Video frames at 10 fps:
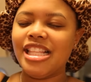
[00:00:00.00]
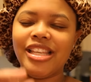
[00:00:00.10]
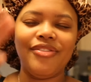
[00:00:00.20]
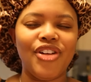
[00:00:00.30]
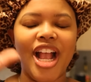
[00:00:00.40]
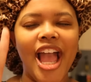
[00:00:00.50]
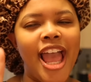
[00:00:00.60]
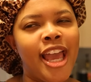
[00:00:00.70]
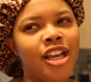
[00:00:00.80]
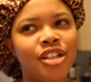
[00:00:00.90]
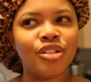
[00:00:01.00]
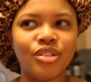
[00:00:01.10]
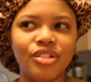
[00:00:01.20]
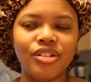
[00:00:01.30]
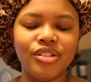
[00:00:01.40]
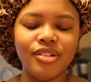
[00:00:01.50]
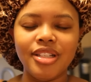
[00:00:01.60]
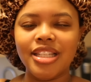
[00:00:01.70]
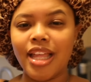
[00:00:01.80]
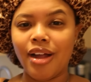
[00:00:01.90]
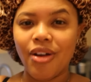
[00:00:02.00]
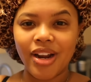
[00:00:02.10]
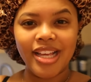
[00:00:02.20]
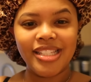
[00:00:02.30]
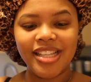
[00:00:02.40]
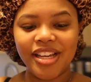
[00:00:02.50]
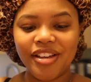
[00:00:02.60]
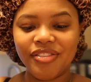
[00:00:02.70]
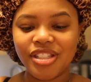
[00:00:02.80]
different angles and like all that stuff.